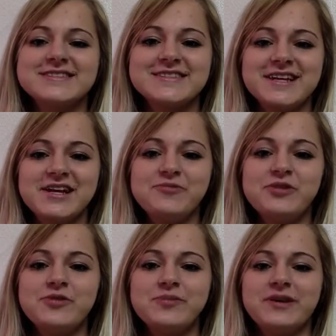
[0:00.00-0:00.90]
Today we
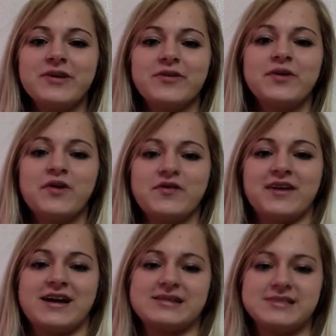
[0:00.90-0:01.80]
will be going over
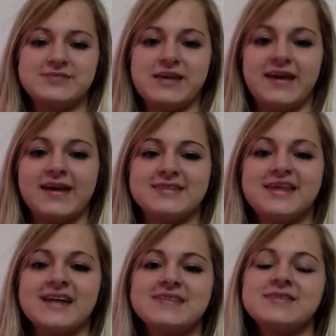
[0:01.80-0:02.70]
how to make a
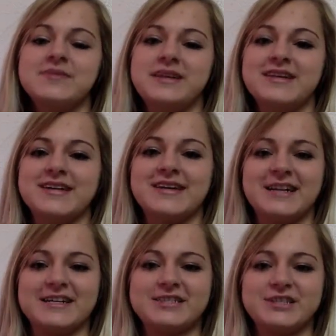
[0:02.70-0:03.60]
text-to-media
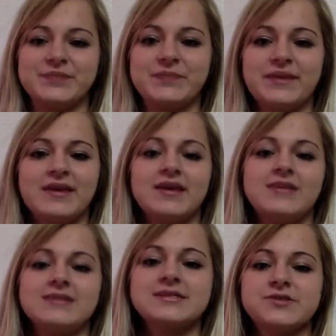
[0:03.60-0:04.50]
connection.
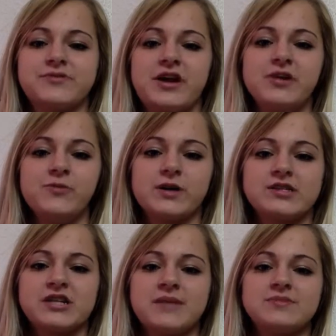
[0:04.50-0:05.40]
This is a writing
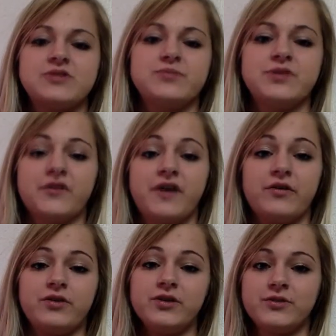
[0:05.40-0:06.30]
workshop to improve
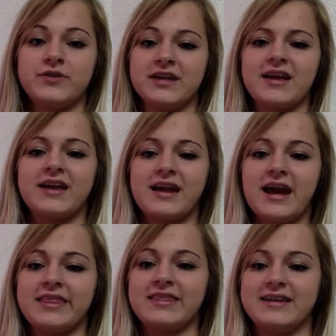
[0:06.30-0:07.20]
how you can
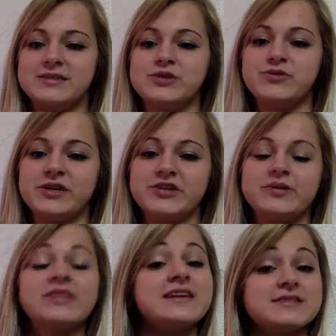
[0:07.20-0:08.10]
connect things you hear
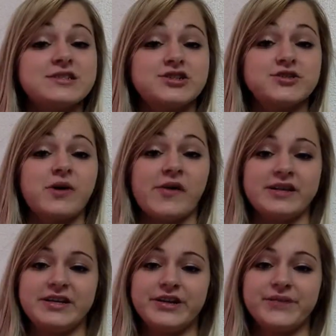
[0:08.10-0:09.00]
with things that you
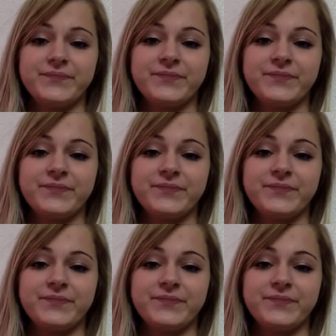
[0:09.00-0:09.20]
already know.